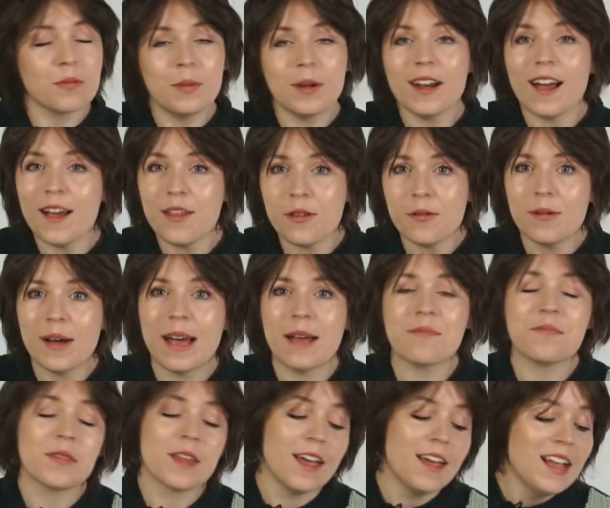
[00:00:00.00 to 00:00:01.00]
But either
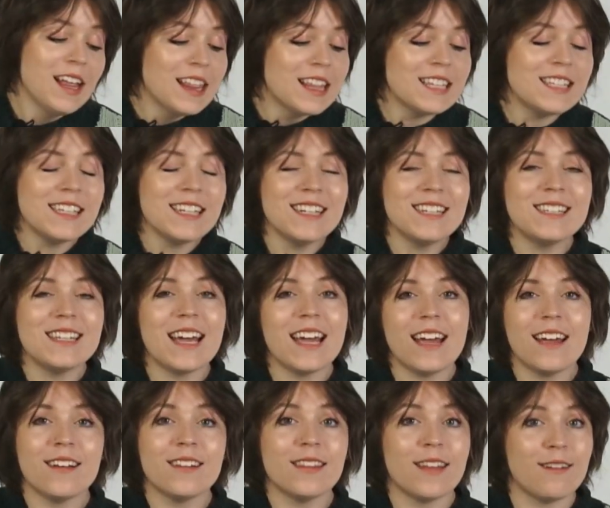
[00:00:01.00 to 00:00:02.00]
way, this is
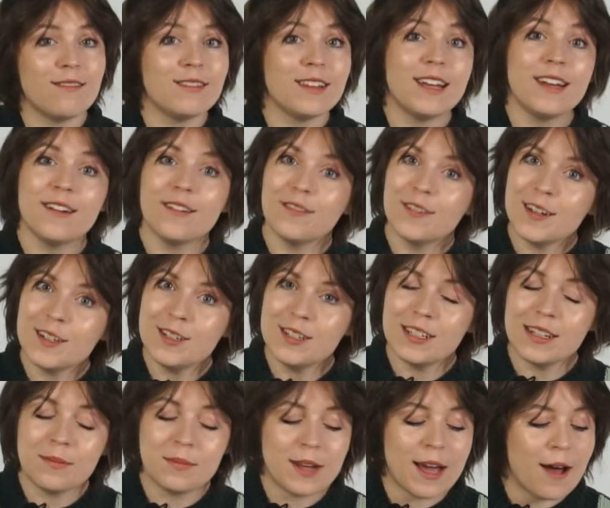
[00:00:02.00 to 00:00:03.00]
a lovely French
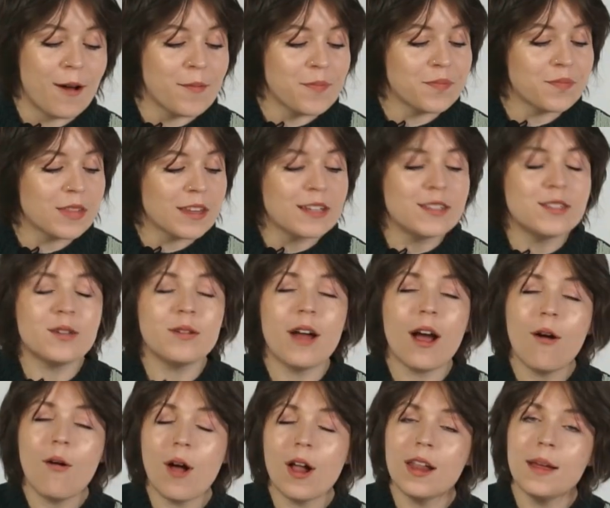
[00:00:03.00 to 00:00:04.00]
seam now. So
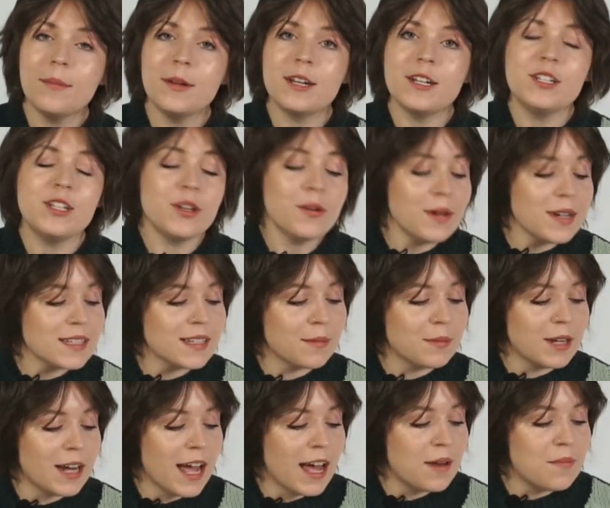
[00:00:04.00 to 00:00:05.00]
now all I'm gonna do is I'm
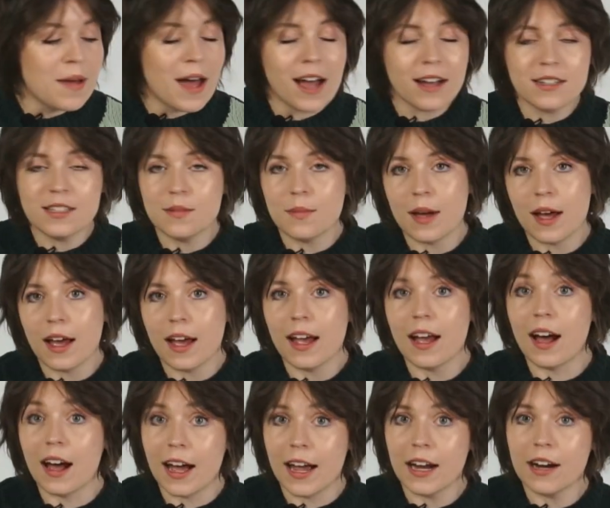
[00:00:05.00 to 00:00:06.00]
gonna head back to
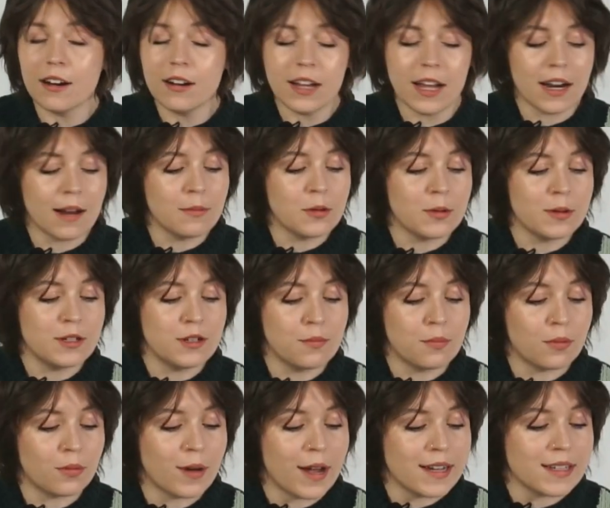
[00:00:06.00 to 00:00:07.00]
my iron and I'm going to
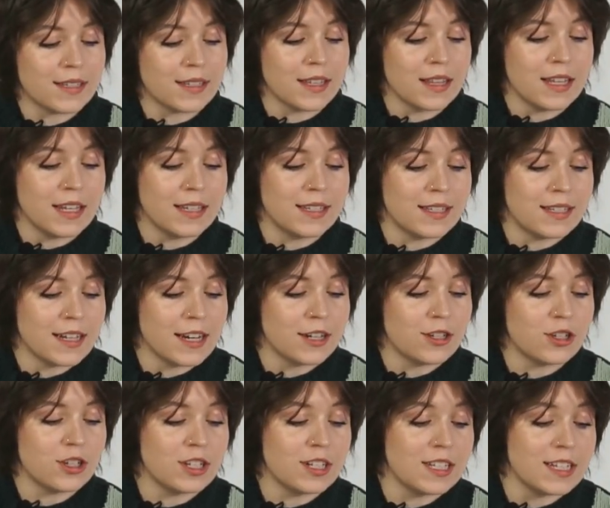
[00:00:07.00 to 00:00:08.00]
press the
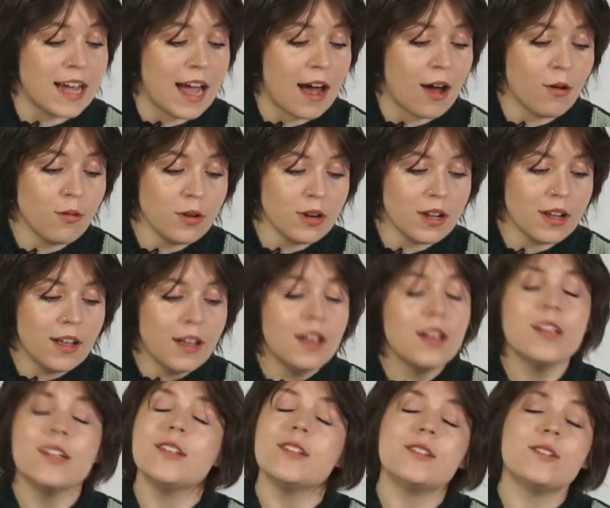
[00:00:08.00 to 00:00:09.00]
stitch down
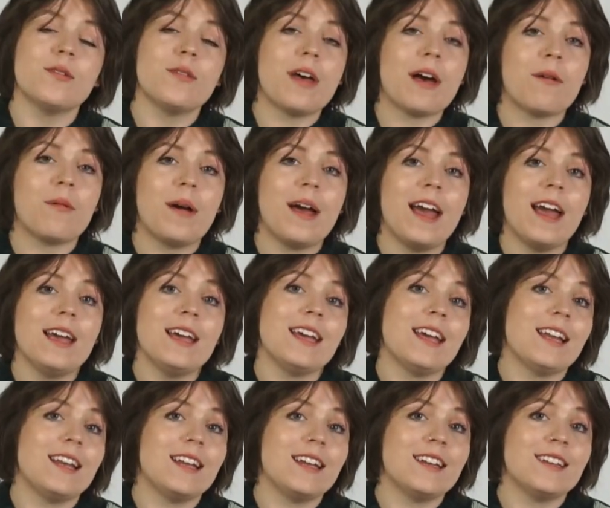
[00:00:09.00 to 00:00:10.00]
so that way
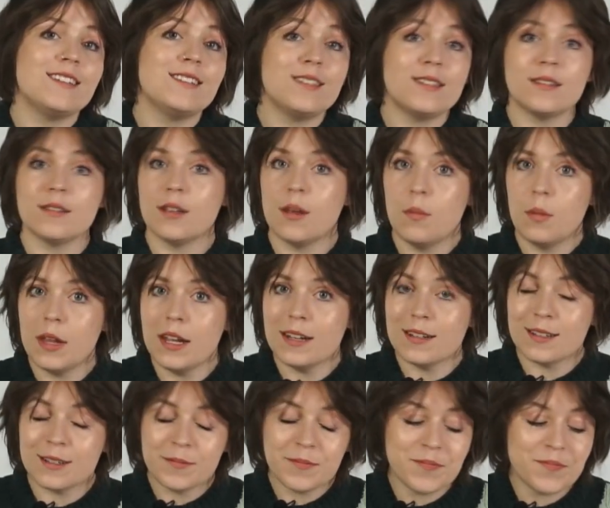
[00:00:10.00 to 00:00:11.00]
it is
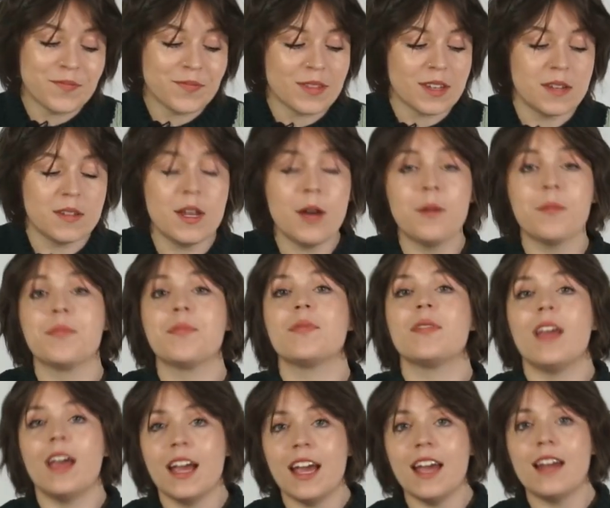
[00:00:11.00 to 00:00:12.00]
complete. So
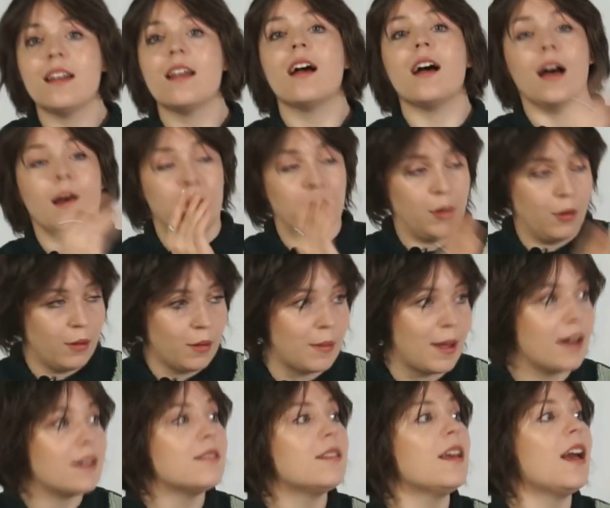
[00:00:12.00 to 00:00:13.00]
again, I'm going
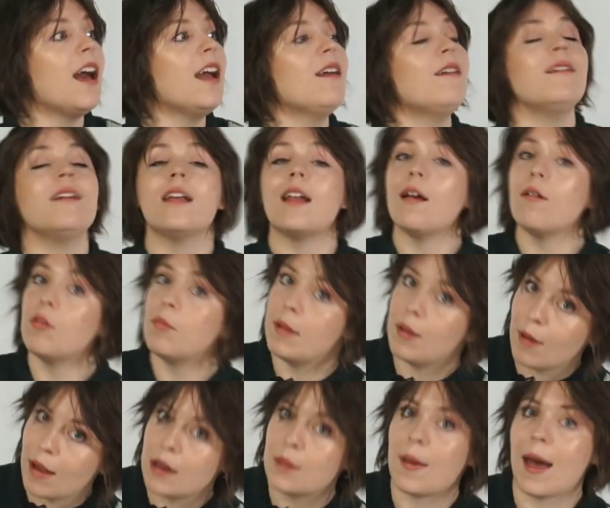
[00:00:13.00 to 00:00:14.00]
back to the iron and I will
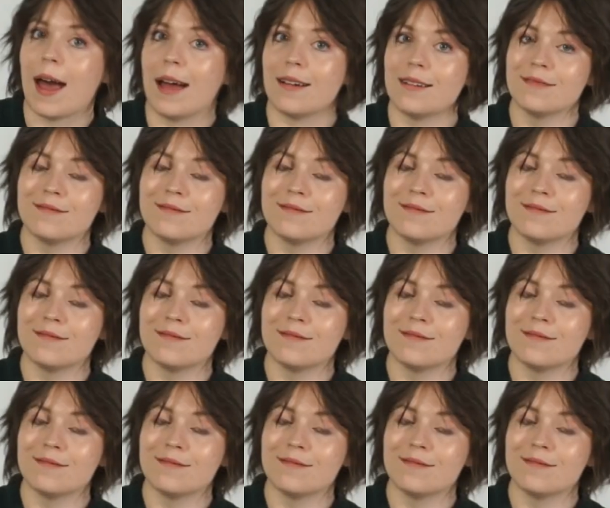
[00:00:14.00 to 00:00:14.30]
be right back.